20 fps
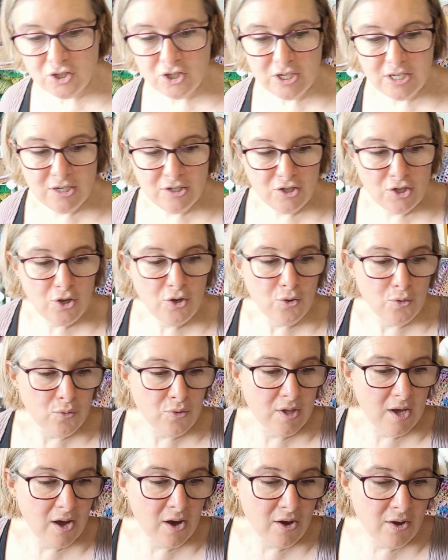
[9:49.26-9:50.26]
she knew
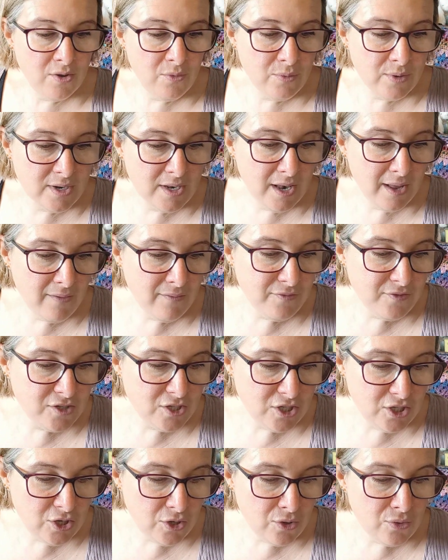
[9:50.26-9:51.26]
that I would love
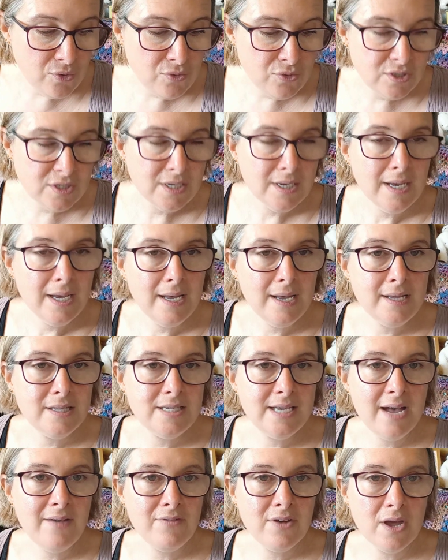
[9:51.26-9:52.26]
to use
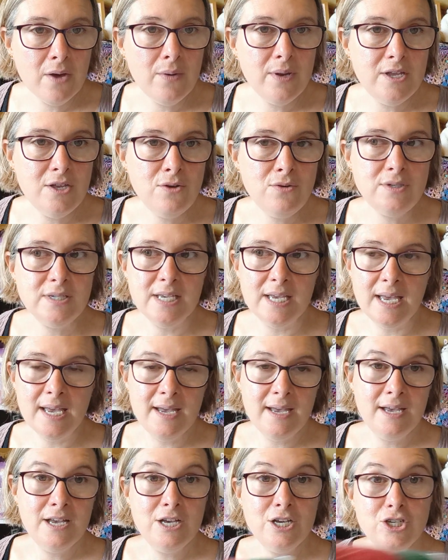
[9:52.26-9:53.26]
to have a go at using
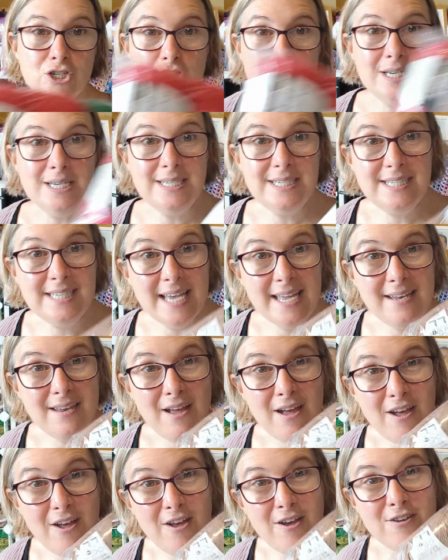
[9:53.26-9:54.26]
it, she sent
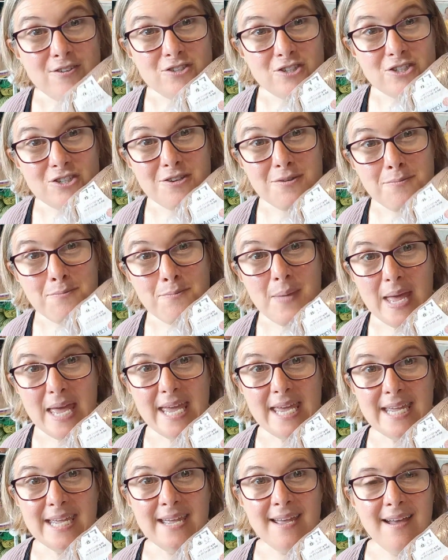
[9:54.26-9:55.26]
hers to
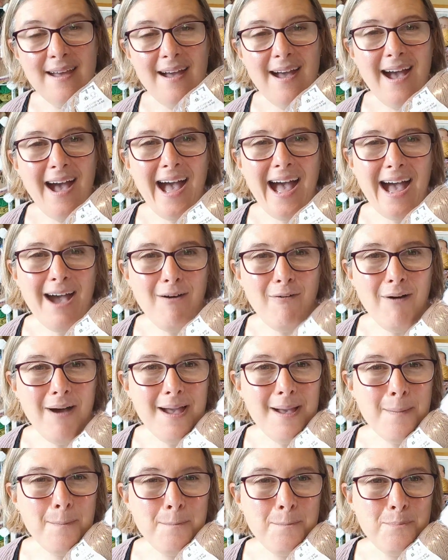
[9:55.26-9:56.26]
me. How
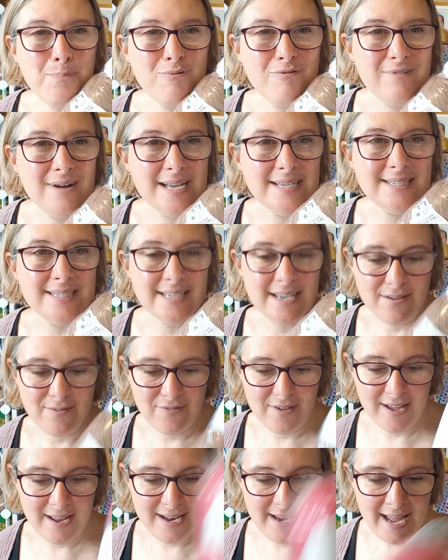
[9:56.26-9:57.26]

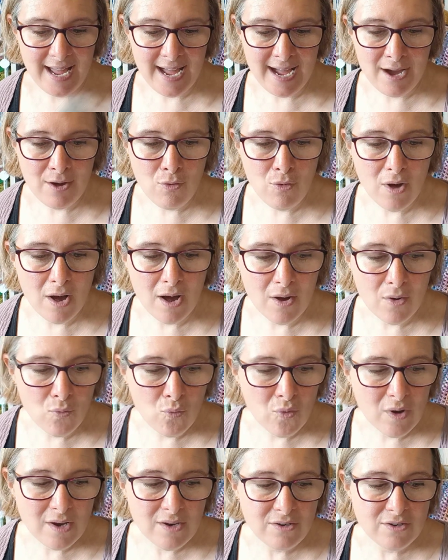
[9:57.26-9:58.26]
impressive and how
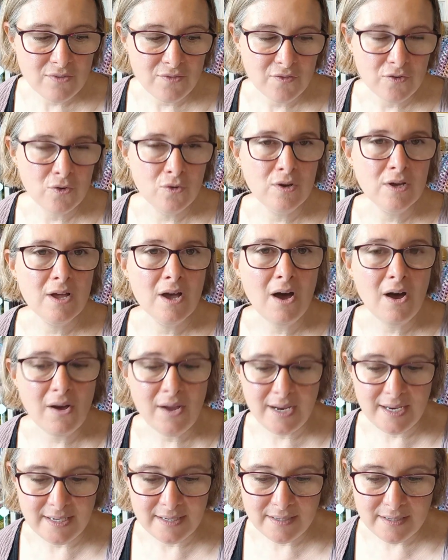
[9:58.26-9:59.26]
wonderful and
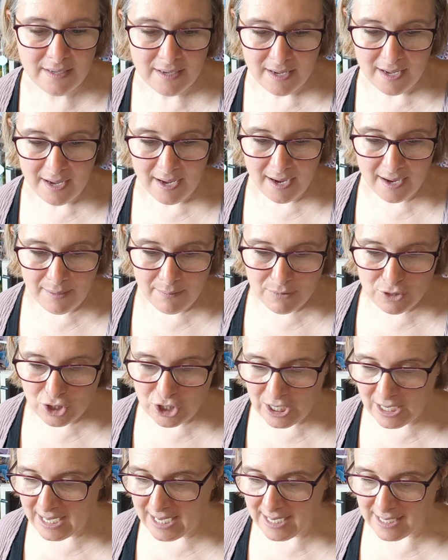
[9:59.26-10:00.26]
kind
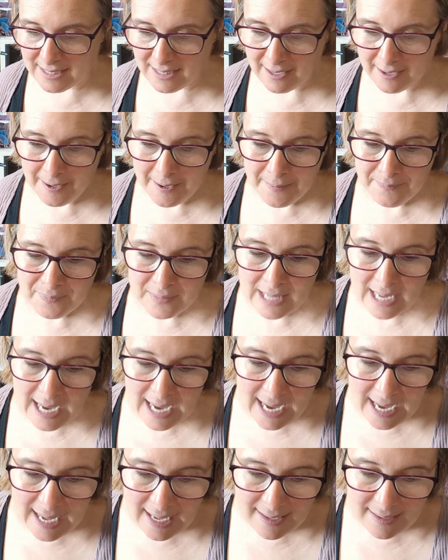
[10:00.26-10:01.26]
she is.
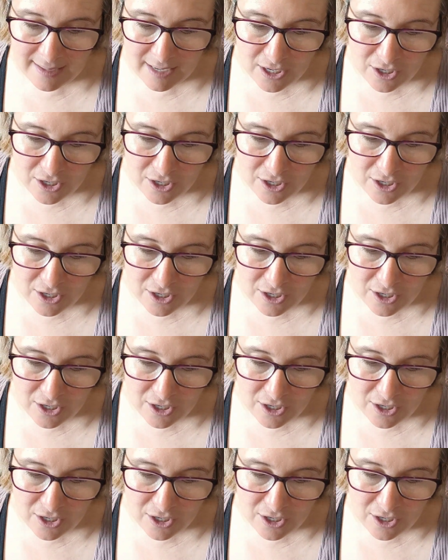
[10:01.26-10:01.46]
And